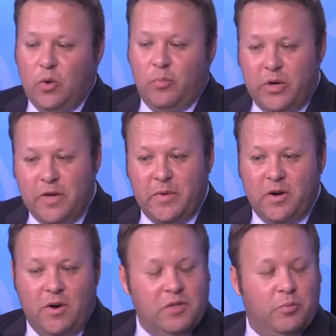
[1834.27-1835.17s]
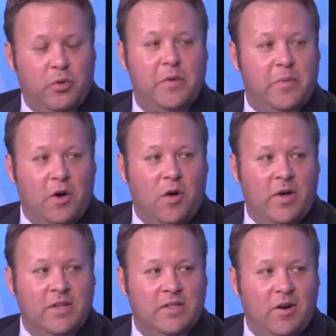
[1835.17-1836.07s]
We're putting them in carts, putting them in
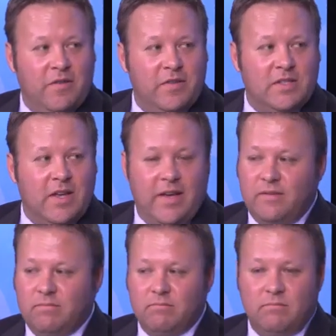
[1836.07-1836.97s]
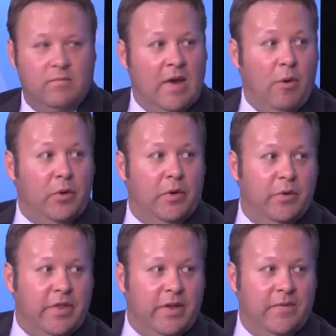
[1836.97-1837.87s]
hallways, and then often saying, now what do we do
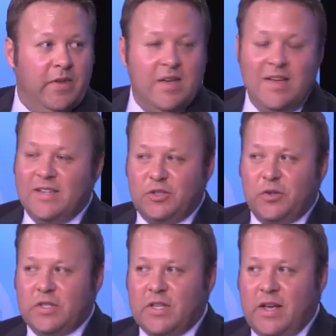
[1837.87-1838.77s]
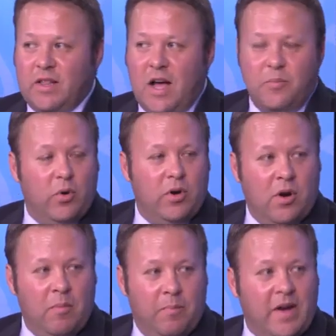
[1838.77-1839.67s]
with it? Districts like Lockport
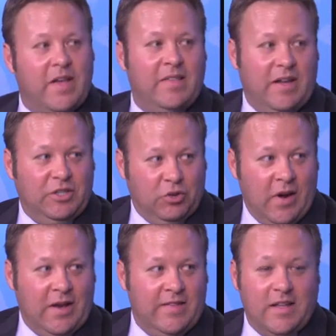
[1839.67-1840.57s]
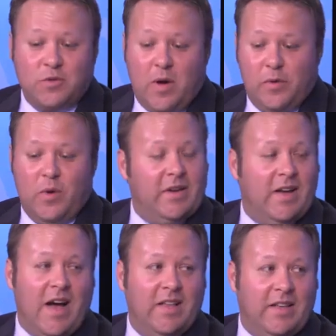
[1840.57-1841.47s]
are bucking that trend, and that's why we wanted to
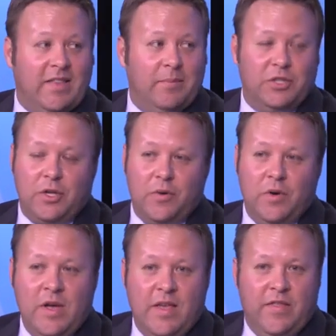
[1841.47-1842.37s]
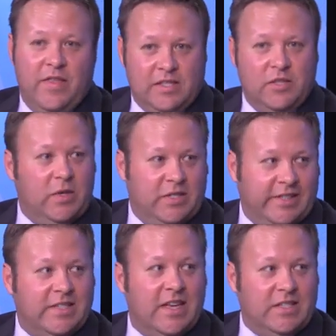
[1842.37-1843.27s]
highlight them to show this is what
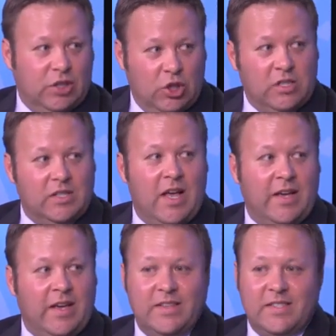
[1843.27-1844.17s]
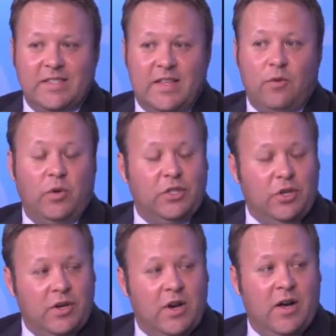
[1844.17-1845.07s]
success looks like, and this is the
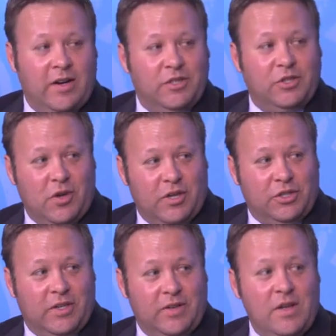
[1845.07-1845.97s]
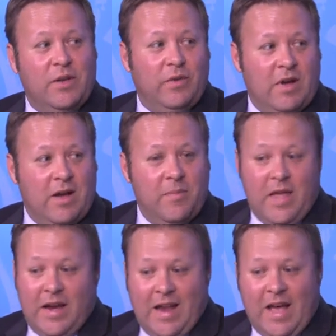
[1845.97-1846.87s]
return on instruction
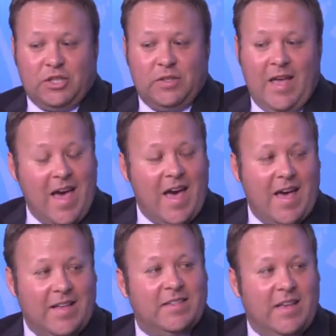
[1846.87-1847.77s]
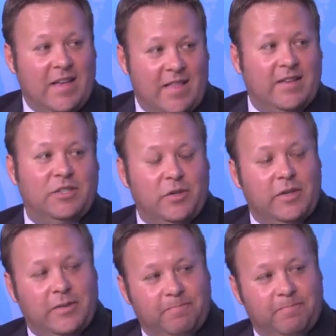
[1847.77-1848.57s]
that it actually has in that district.